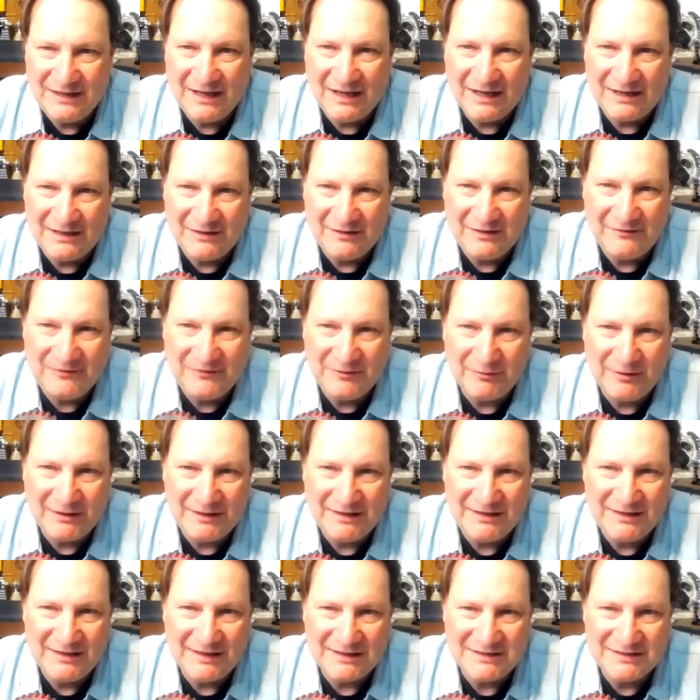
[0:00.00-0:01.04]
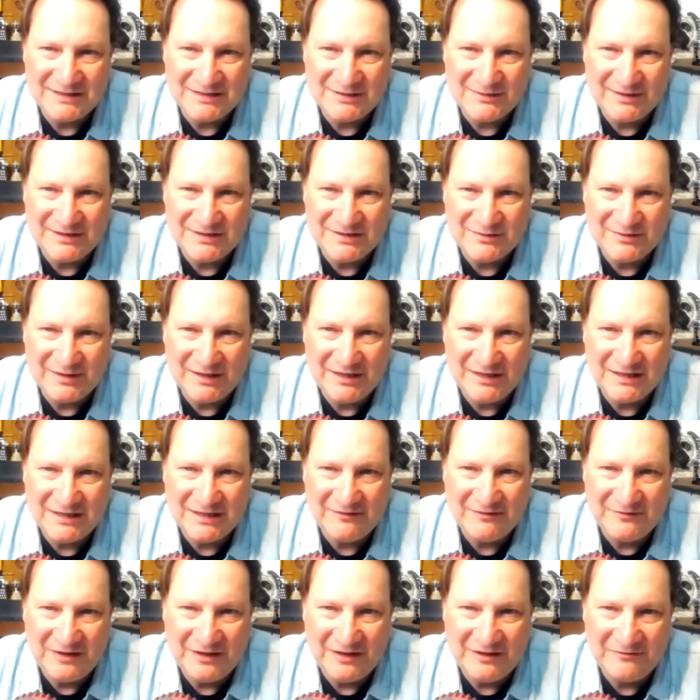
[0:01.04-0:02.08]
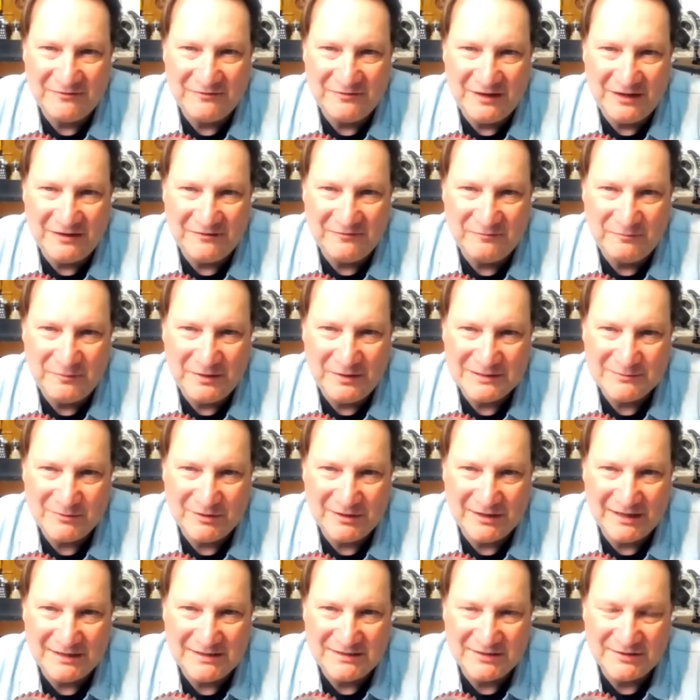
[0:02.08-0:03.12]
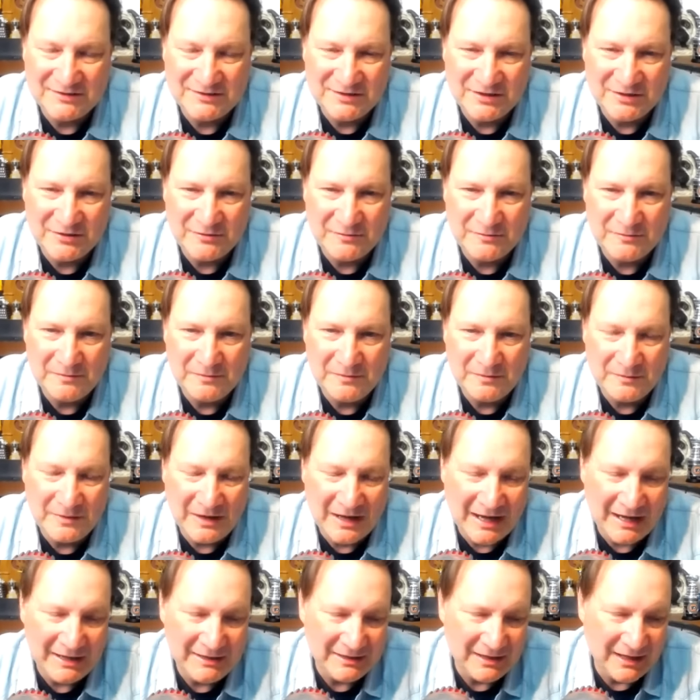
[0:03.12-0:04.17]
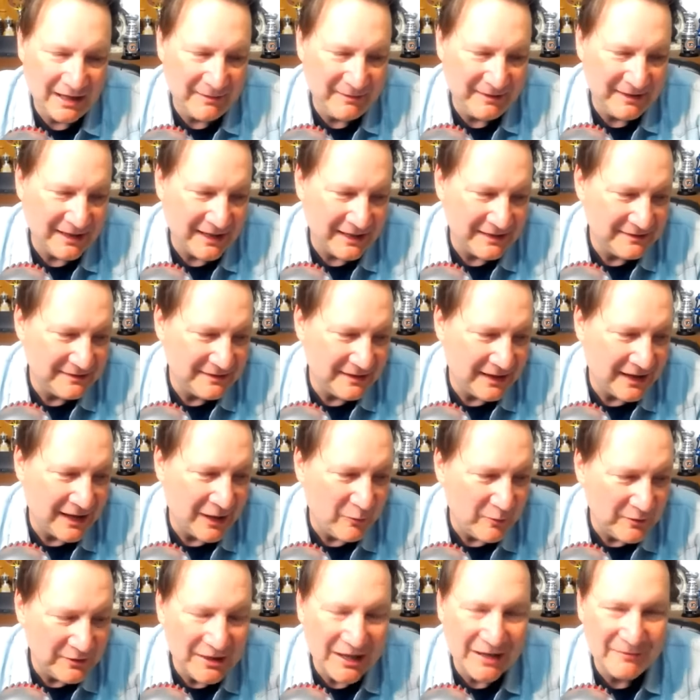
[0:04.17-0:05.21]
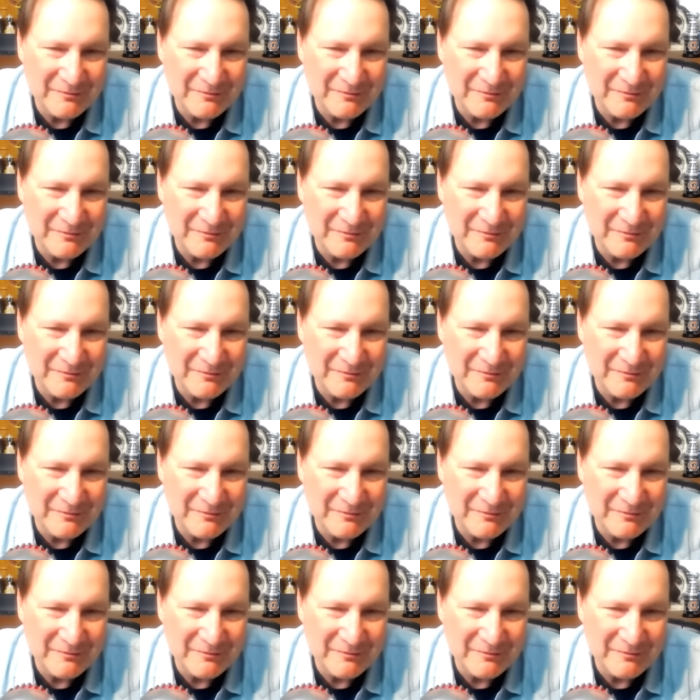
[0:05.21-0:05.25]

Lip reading: I know, if you run into that situation, right? If Pittsburgh gets there, so I would not be